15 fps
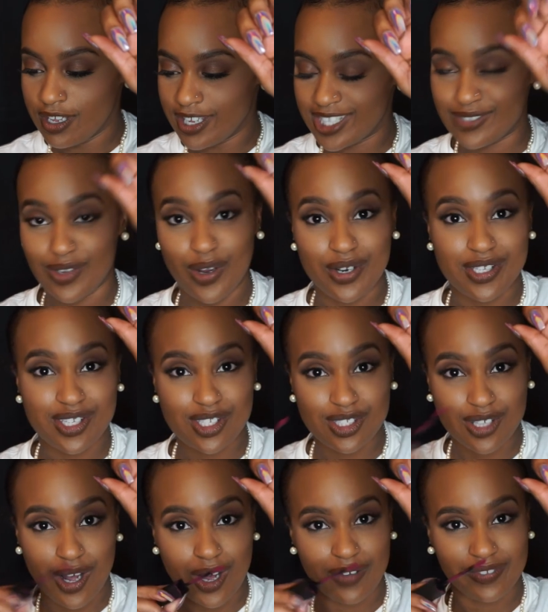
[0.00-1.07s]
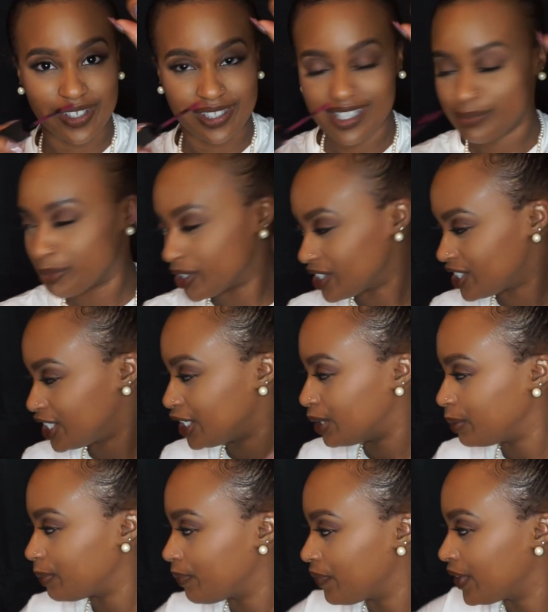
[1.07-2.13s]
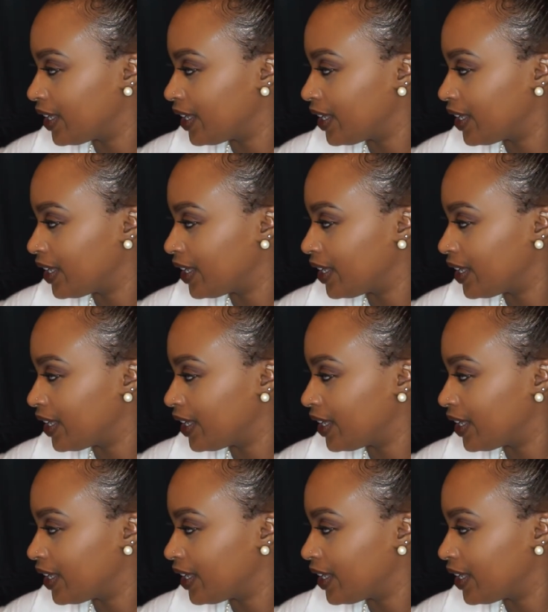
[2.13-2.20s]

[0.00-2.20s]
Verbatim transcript: It's very soft, like this brush tip.